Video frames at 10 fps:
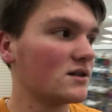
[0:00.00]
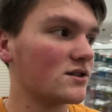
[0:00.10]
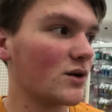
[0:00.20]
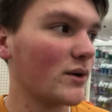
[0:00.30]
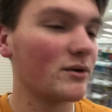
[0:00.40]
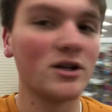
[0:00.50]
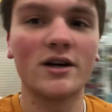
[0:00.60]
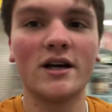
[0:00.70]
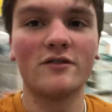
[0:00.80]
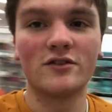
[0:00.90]
So we were
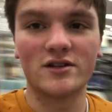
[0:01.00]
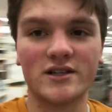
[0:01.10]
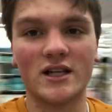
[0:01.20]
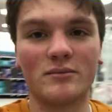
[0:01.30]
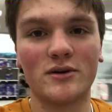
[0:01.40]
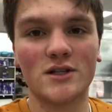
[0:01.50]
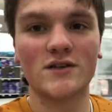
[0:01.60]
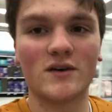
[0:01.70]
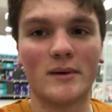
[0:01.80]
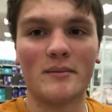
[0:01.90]
looking for
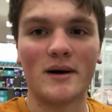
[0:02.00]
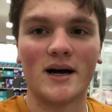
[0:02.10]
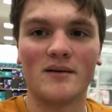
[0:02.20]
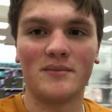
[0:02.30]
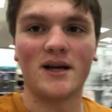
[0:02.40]
slippers for my mom